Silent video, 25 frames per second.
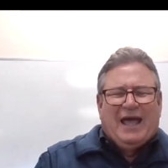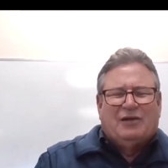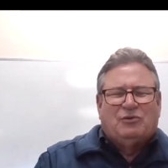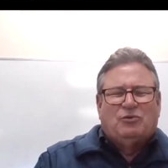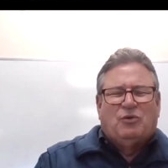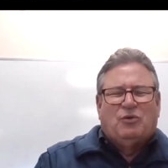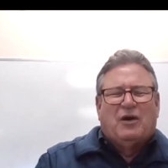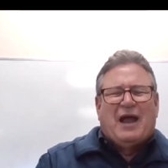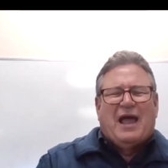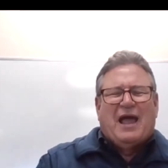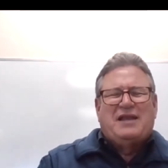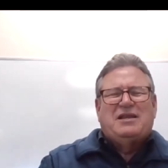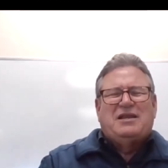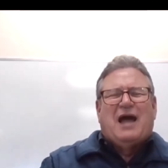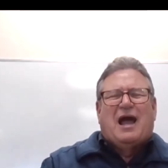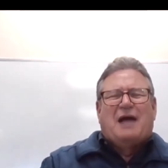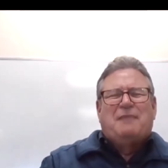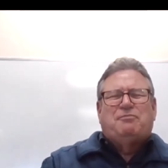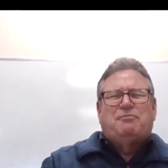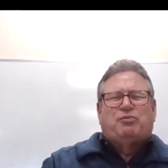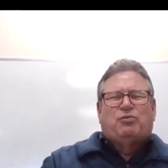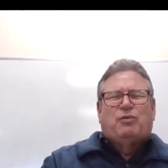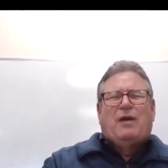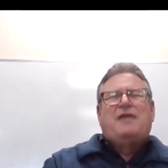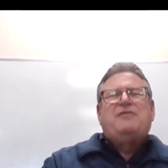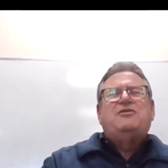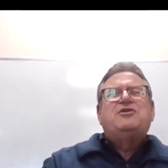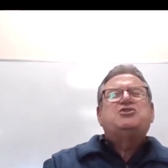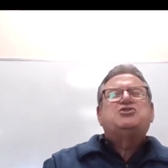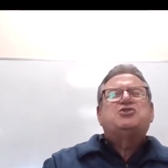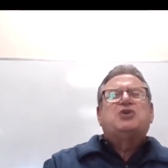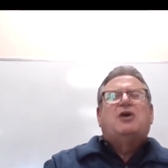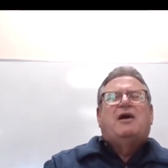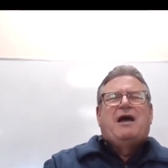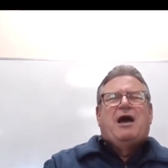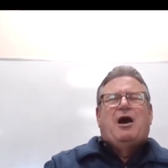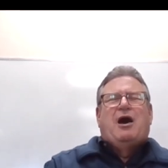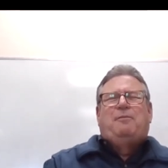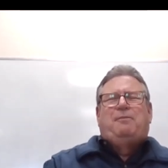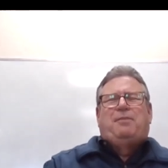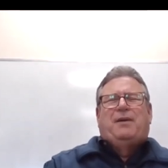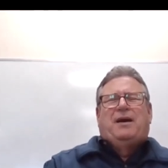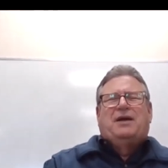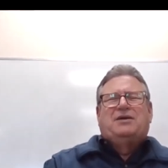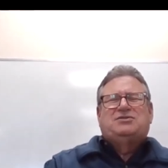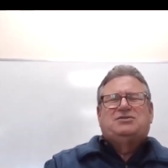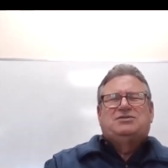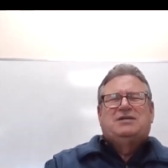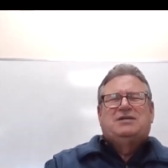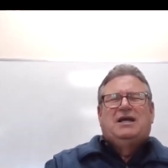And Lord, I, I pray that you'll help
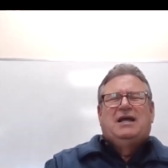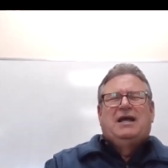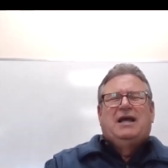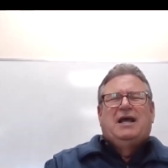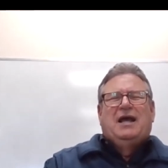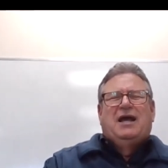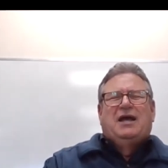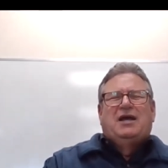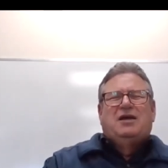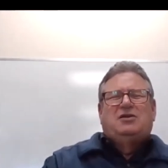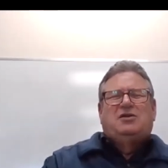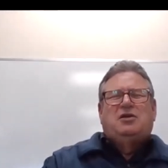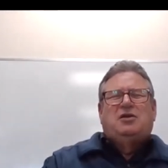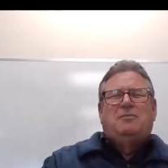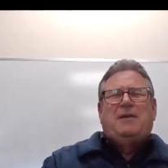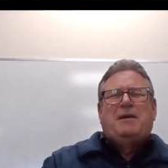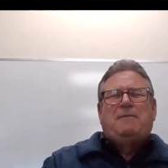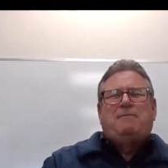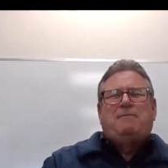us to